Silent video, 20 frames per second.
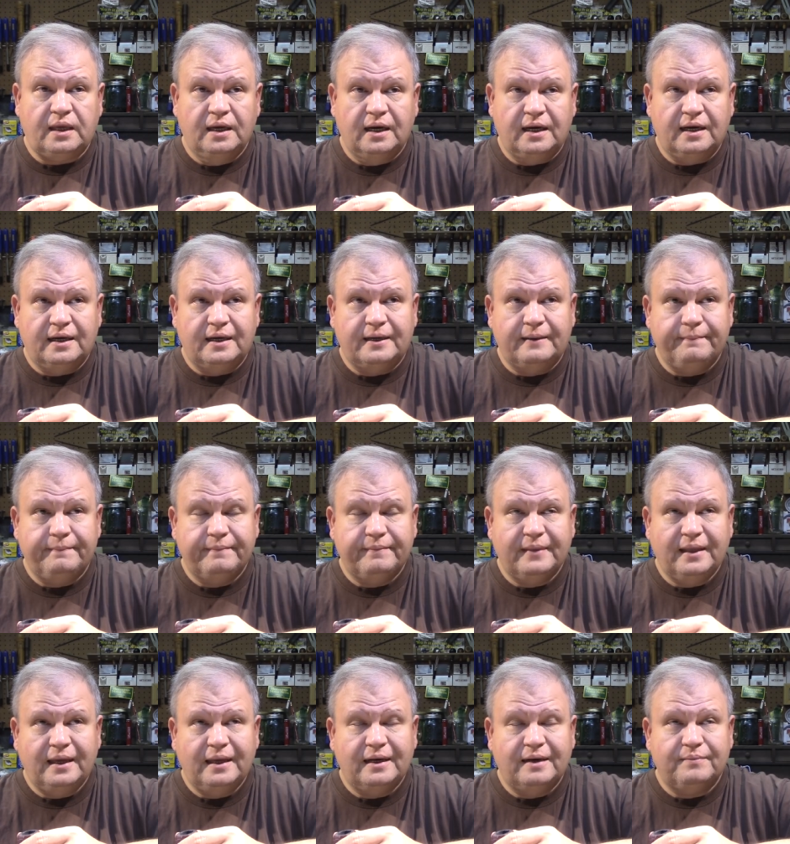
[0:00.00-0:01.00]
Um,
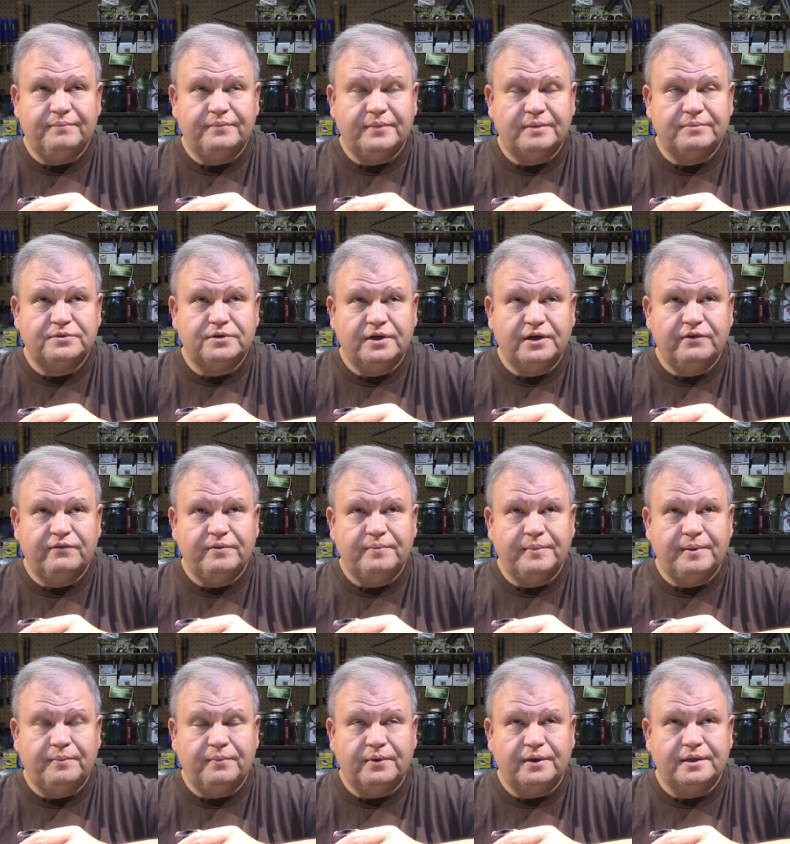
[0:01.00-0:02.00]
and I'm, I'm trying to
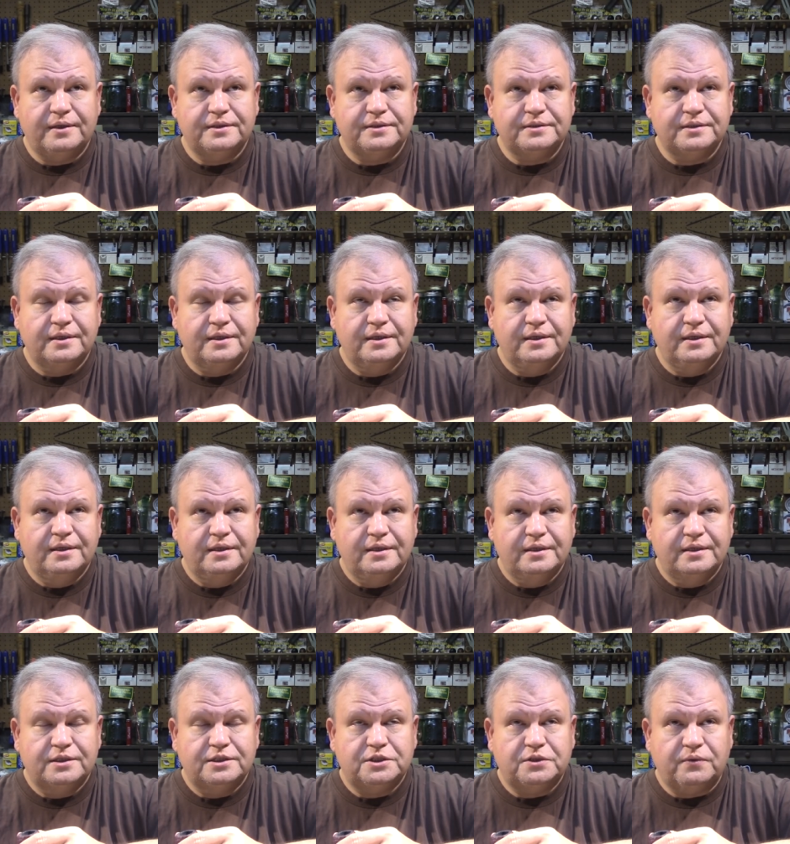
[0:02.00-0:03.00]
remember his
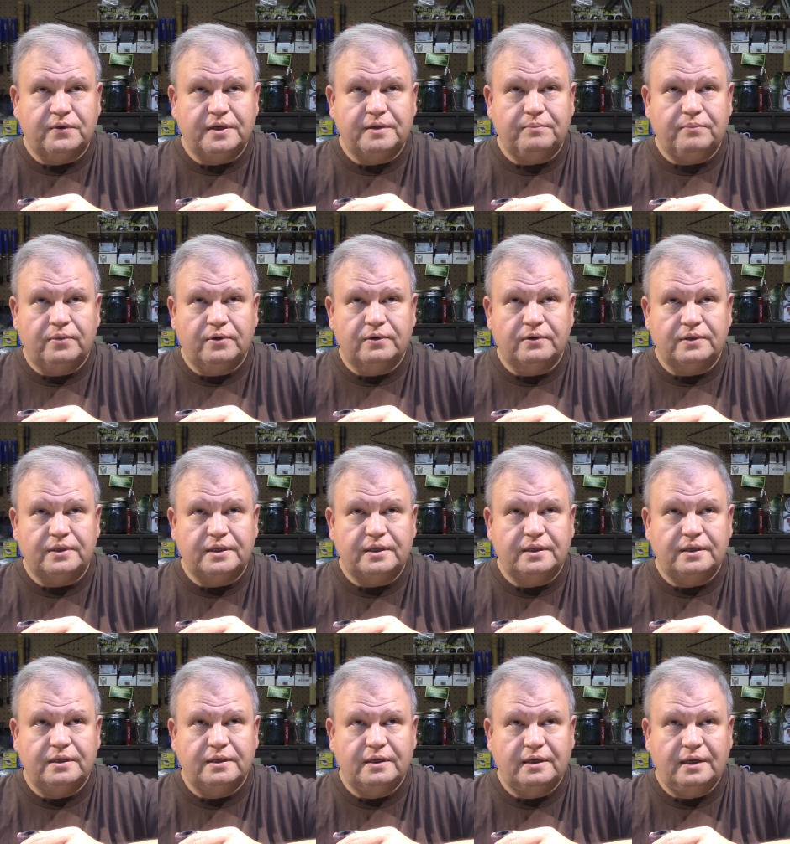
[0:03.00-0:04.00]
straight burley.
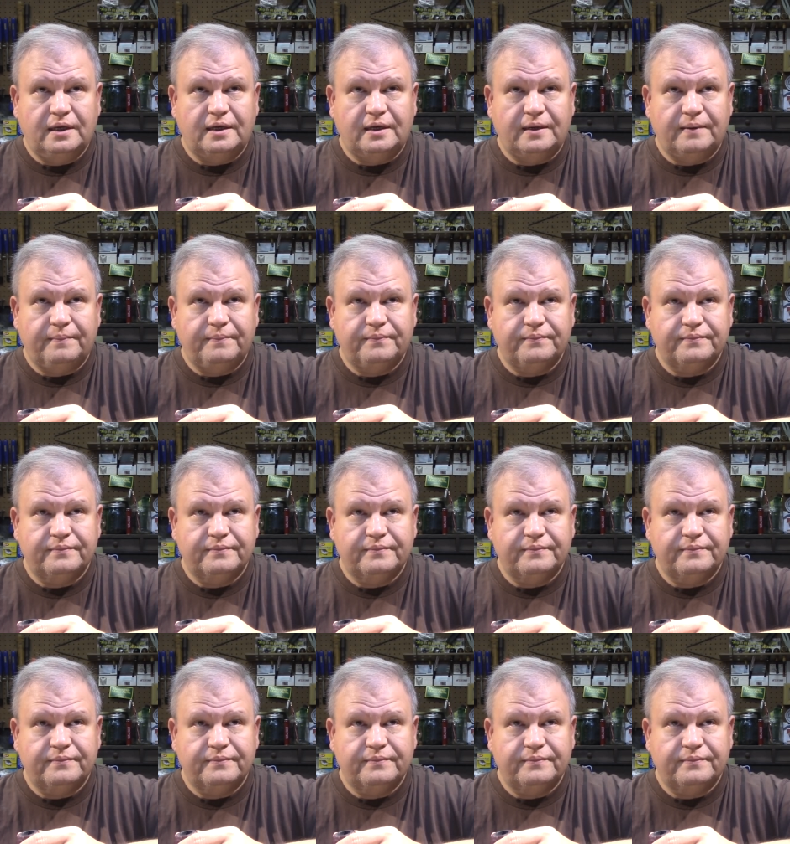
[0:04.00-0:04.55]
Um,